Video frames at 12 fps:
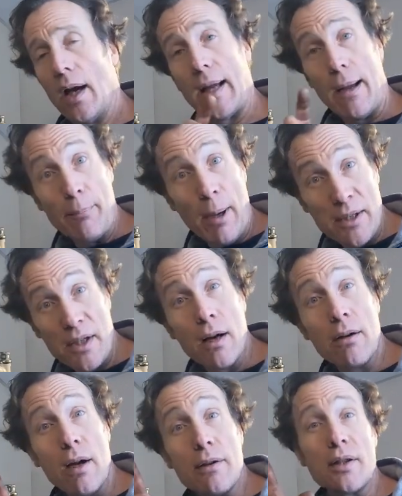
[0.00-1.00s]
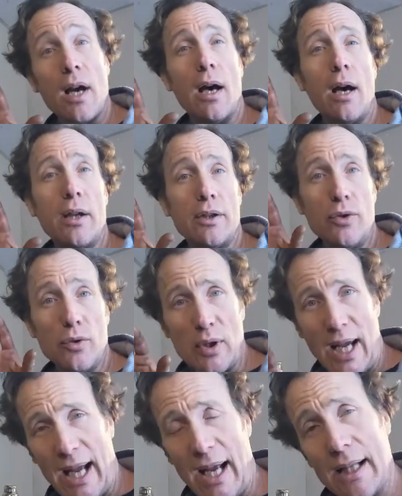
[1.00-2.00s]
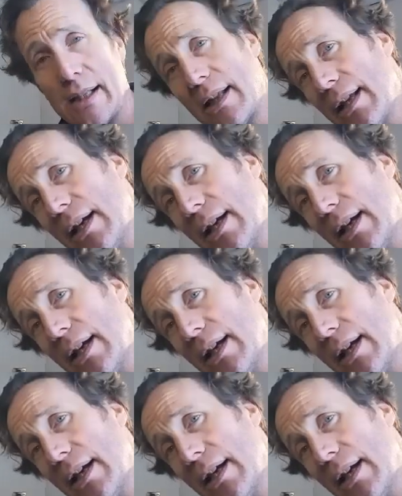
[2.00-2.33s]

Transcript: Campagnolos, you can.